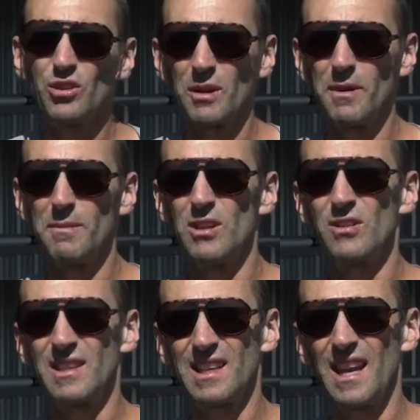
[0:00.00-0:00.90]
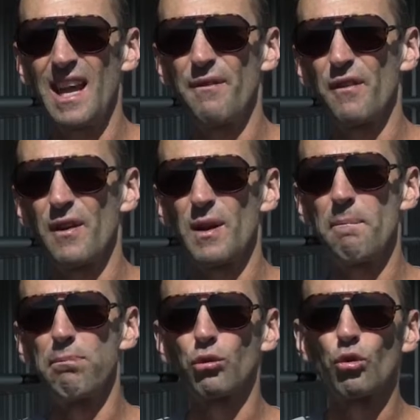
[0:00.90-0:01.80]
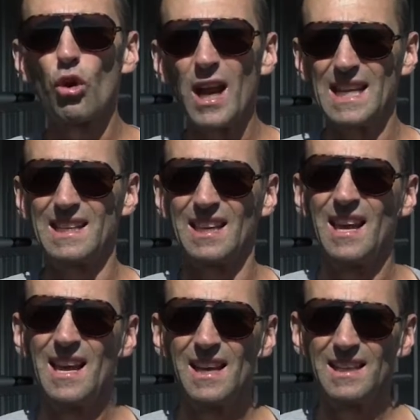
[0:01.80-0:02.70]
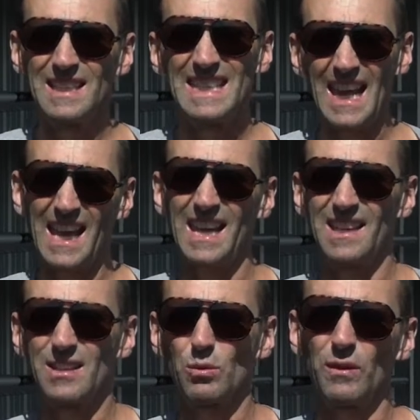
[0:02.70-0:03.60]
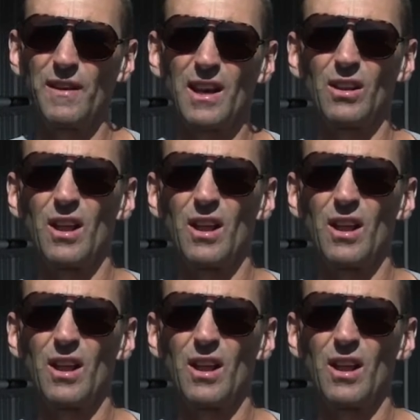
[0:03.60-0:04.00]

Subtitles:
which I'm going to be using today for very bright days. We've had a